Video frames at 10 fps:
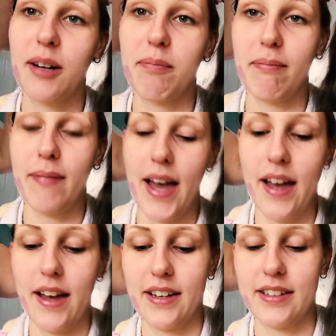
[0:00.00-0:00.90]
a
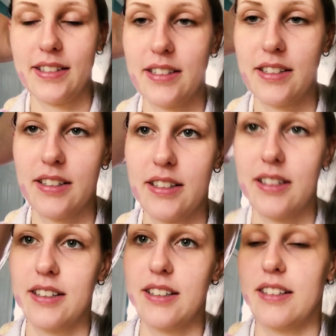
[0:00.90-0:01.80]
mess. Exactly, you got
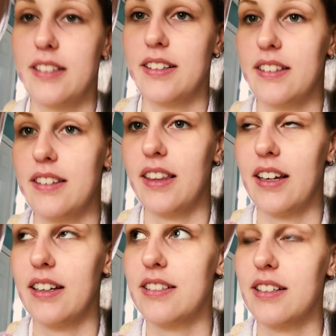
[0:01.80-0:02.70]
these for free.
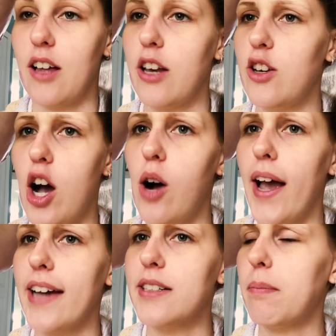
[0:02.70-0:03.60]
Thanks a lot. No,
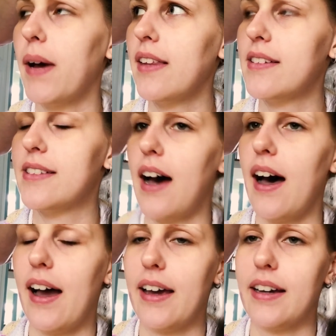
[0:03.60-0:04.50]
I had to buy the
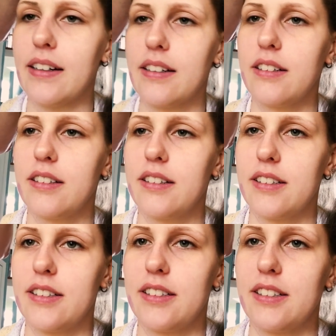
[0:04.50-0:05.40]
dye. No, the,